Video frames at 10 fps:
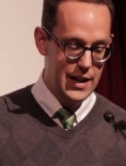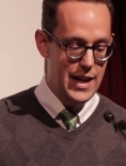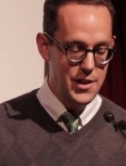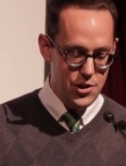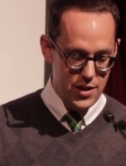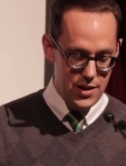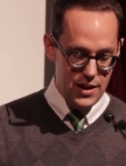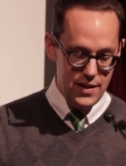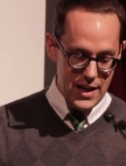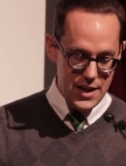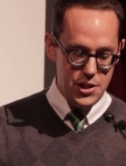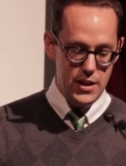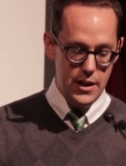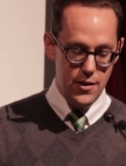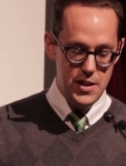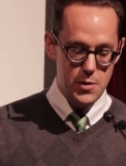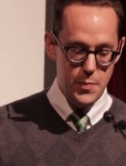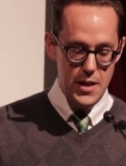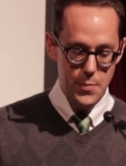In the ancient Near East,